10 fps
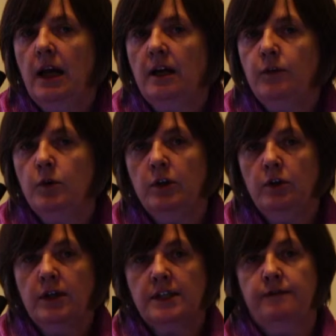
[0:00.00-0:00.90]
And if you
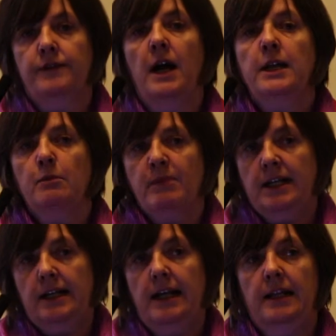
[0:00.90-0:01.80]
look at defining
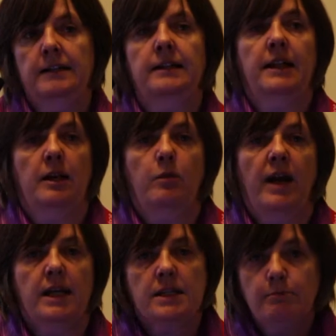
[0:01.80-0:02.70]
mental health in that
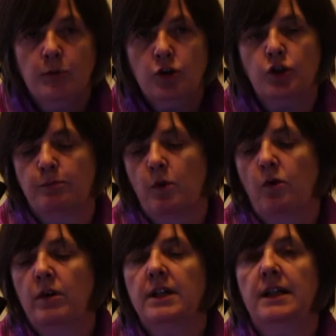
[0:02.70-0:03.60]
way, it's much
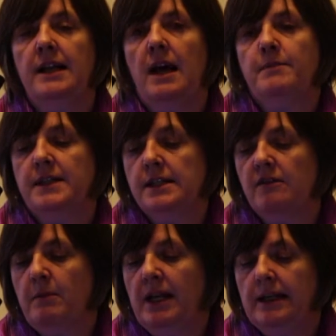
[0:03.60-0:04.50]
more than the absence
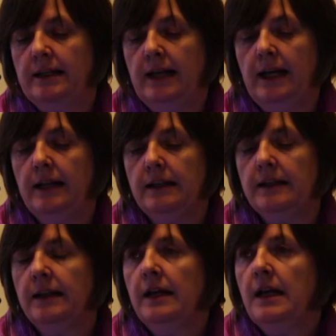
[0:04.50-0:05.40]
of mental ill health.